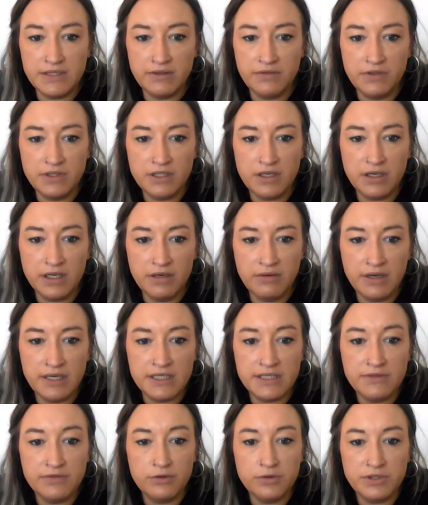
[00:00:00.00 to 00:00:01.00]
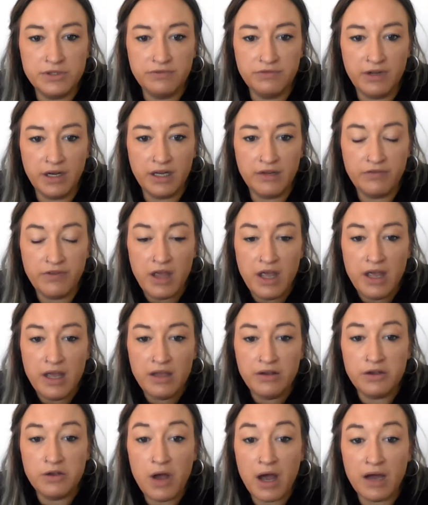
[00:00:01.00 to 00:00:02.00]
So if your target grade is 4 to 5,
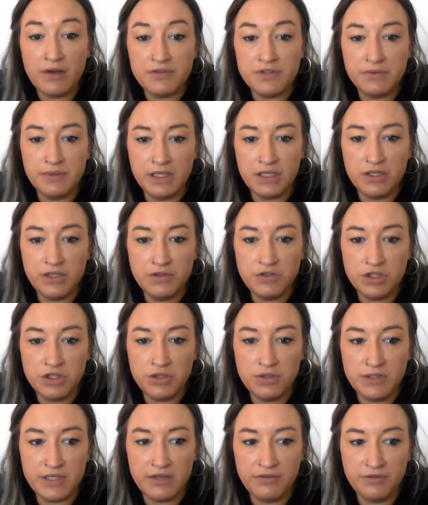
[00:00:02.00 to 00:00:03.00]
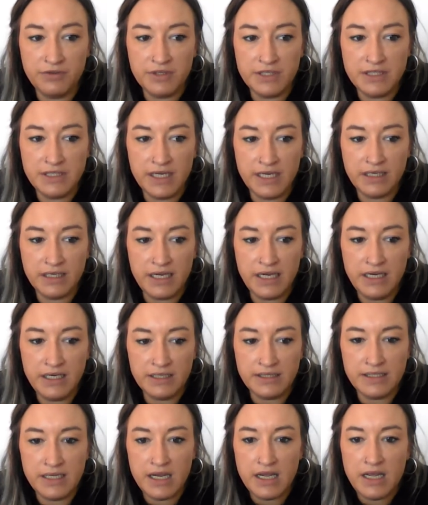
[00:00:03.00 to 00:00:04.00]
you have to include 2 Duff-Roast
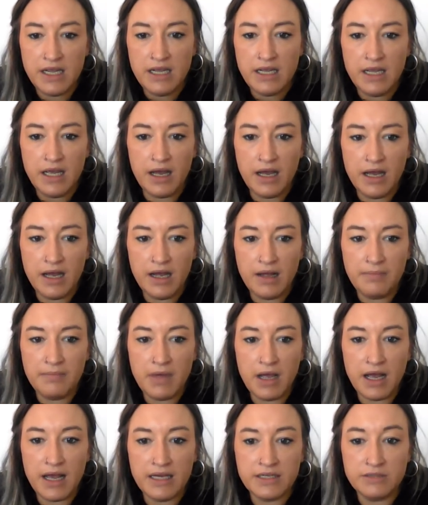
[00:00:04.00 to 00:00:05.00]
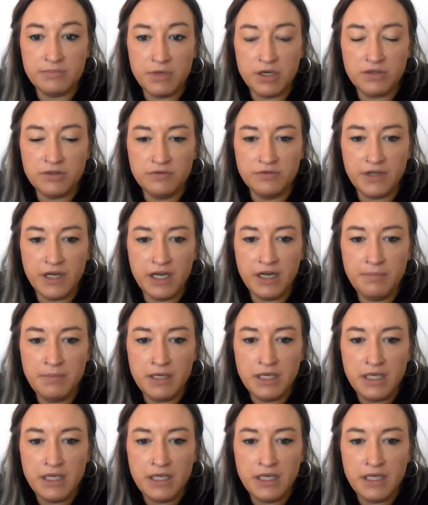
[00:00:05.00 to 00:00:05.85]
techniques and a modal verb.